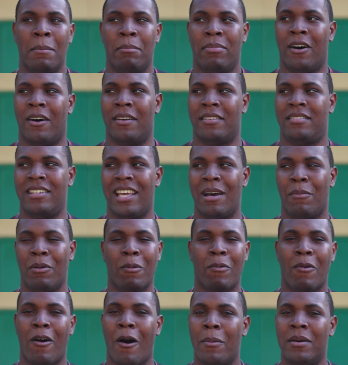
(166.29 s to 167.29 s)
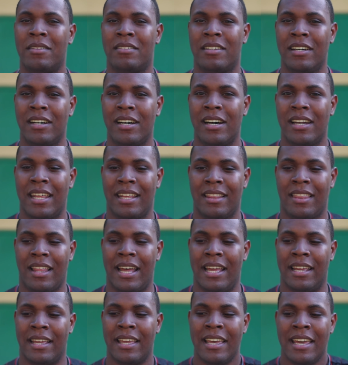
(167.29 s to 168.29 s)
But on set, we were always good and
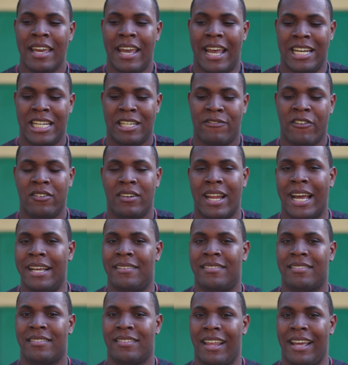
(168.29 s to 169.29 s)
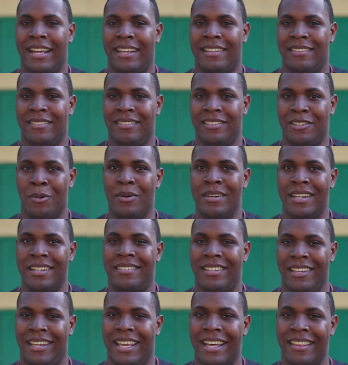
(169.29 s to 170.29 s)
like it just felt nice like doing this
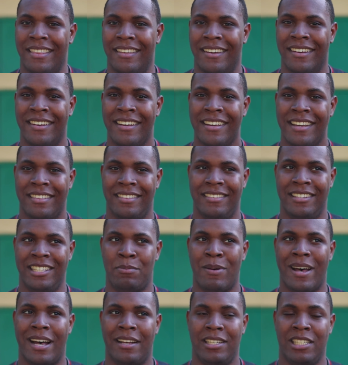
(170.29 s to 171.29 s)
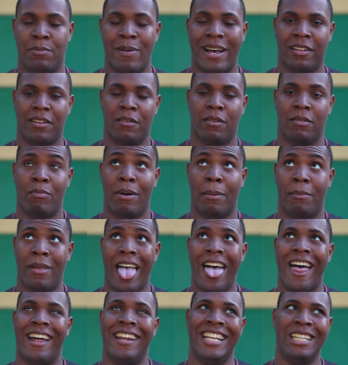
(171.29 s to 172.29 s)
together these past
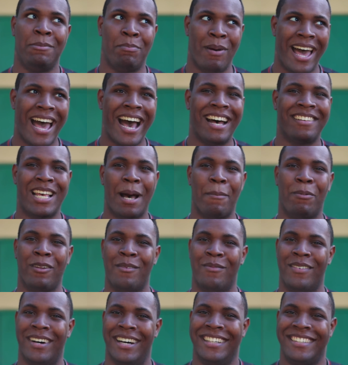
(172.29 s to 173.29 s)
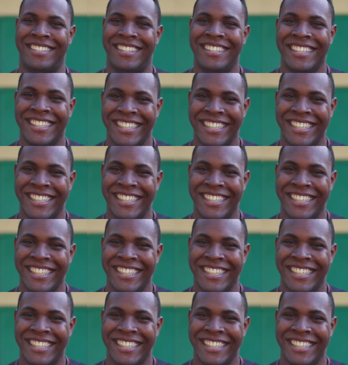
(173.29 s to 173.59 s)
couple of months.